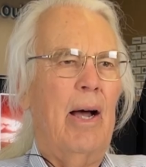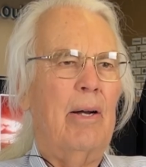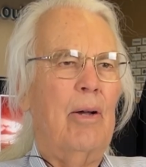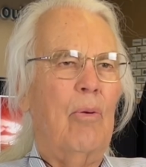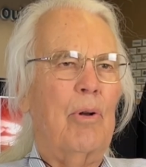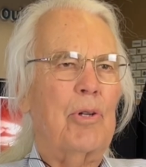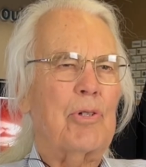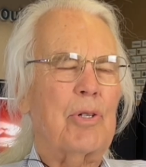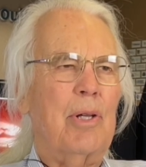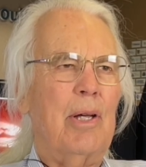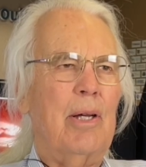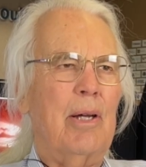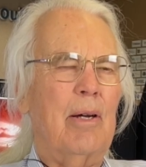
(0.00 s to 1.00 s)
noticed
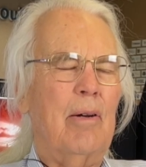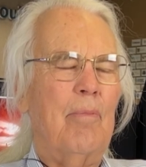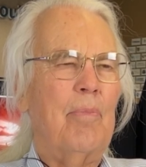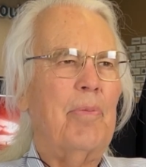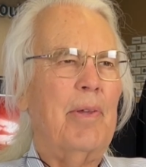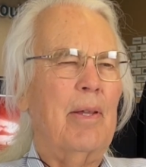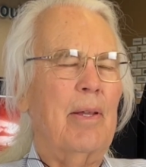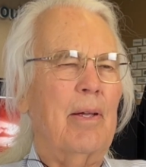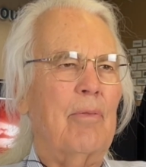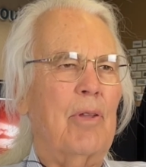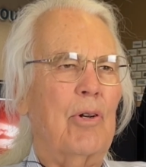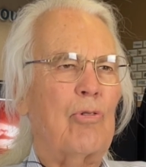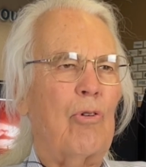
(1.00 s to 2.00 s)
the
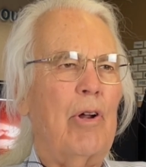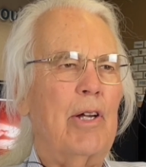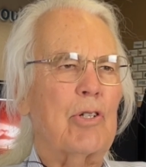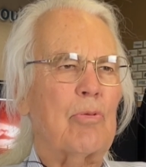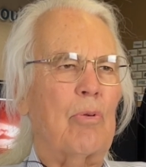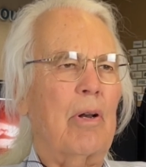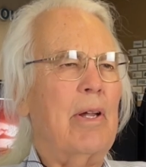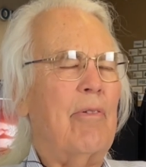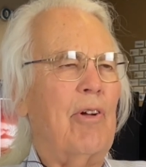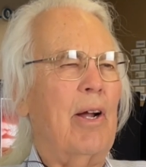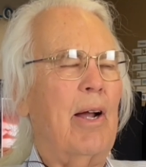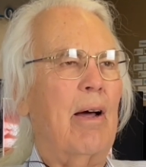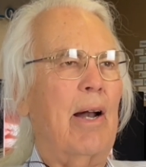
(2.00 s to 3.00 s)
trees were
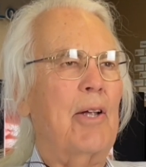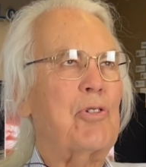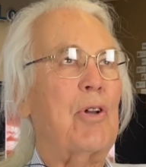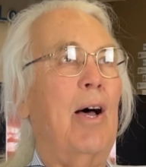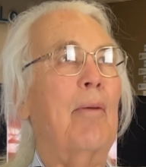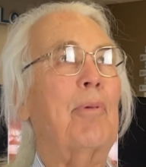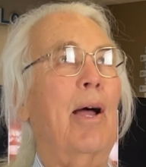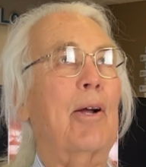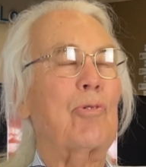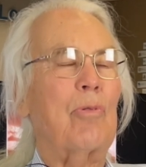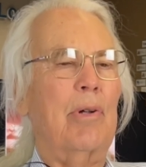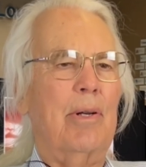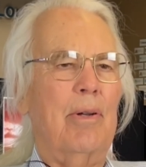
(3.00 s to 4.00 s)
leafing out. I stopped
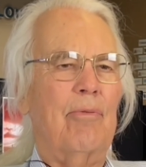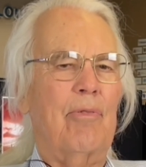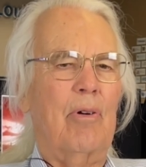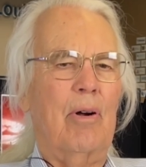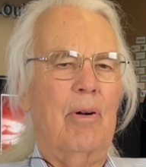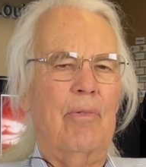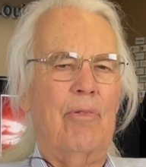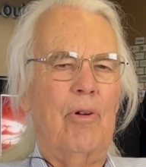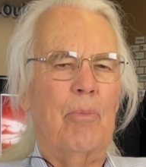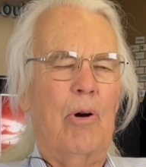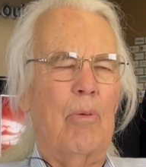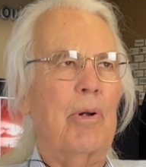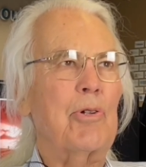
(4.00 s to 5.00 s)
actually for a few
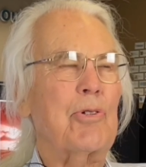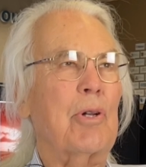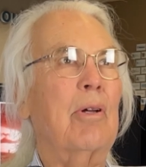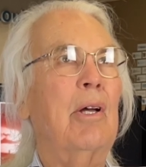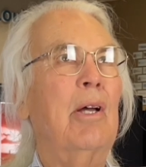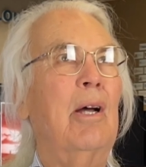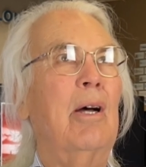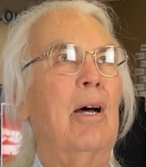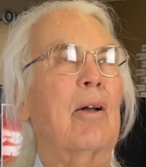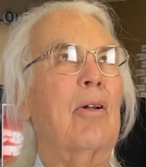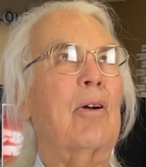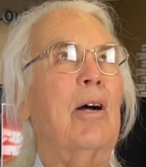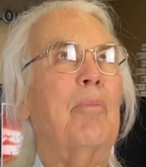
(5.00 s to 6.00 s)
moments to
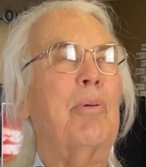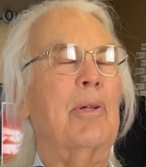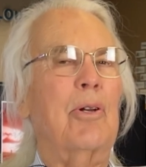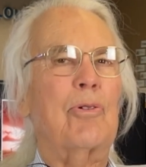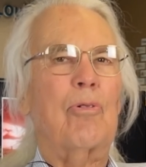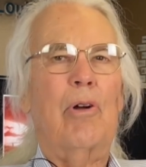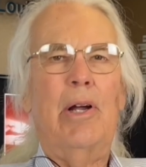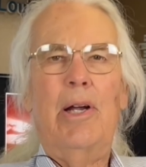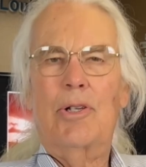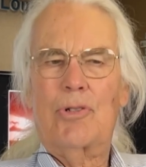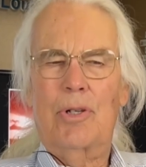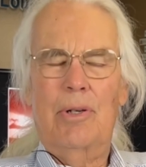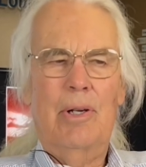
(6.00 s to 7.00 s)
look up at the
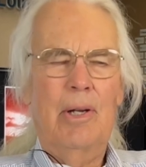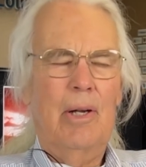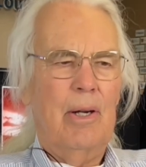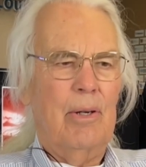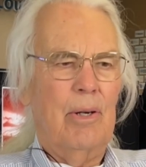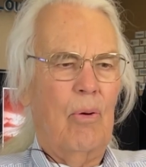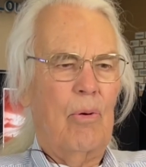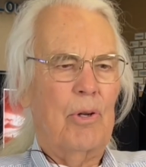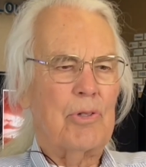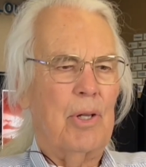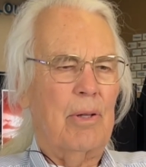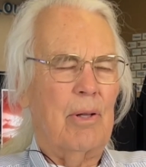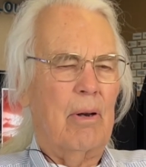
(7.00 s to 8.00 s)
trees and
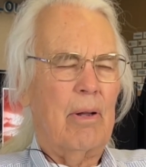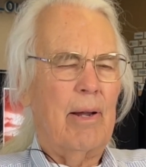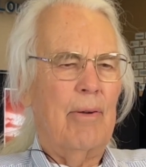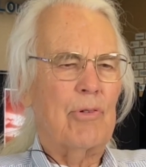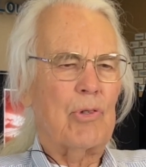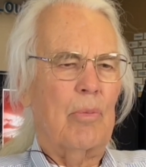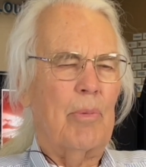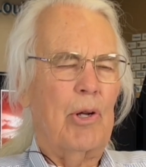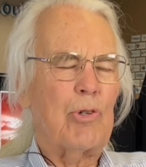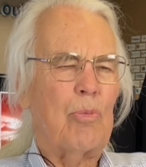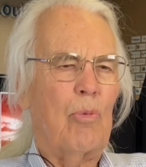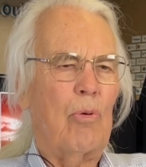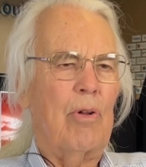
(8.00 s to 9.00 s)
noticed that the leaves were
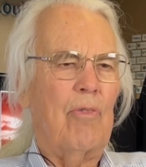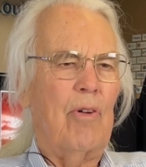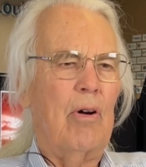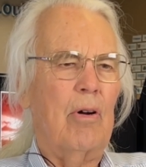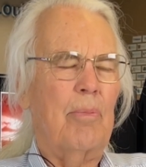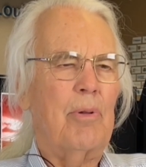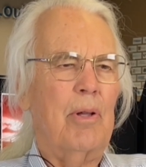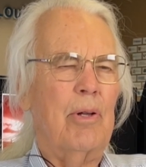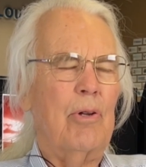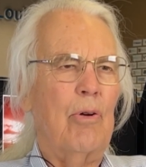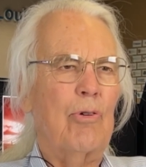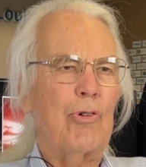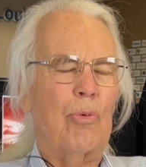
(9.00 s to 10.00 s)
much more developed than
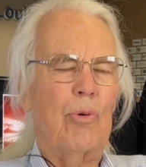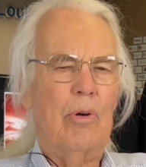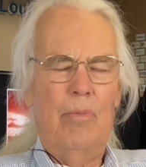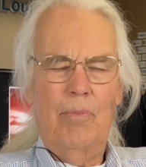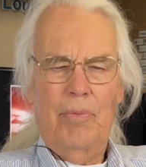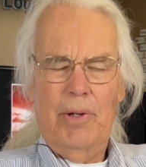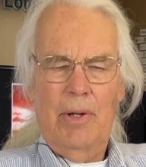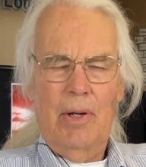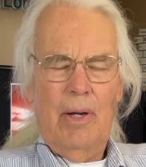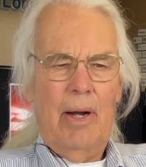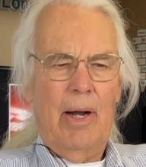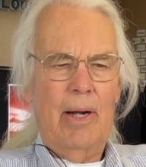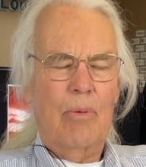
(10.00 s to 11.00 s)
usual.
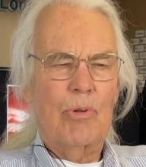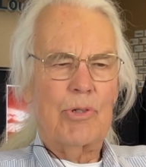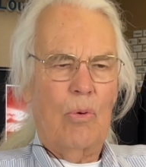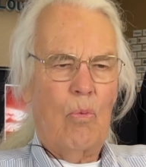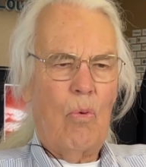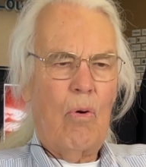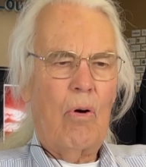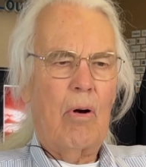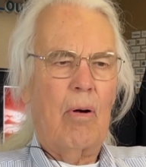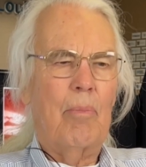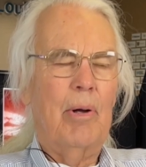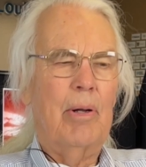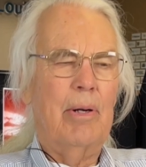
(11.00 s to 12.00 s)
And it was a
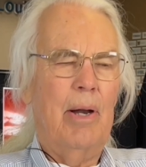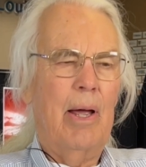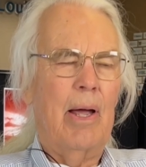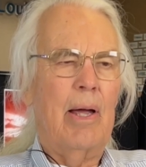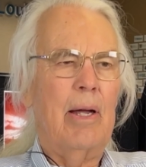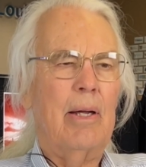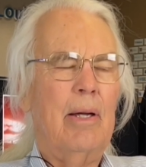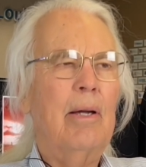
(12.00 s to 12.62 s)
warm day.